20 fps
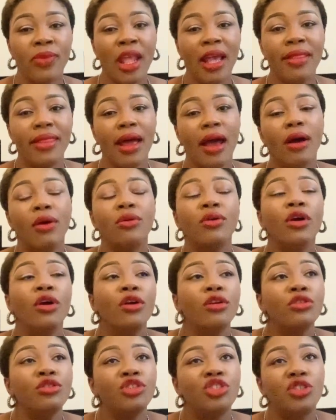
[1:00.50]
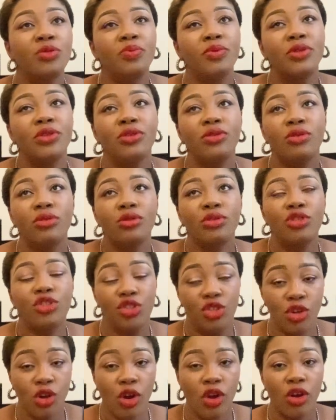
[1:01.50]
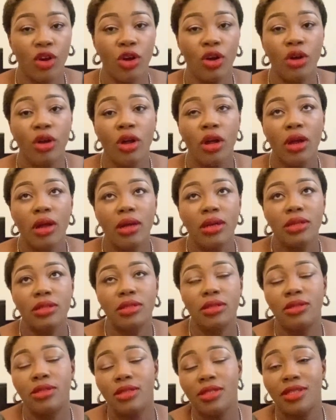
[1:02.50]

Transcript: Now, you should be sure the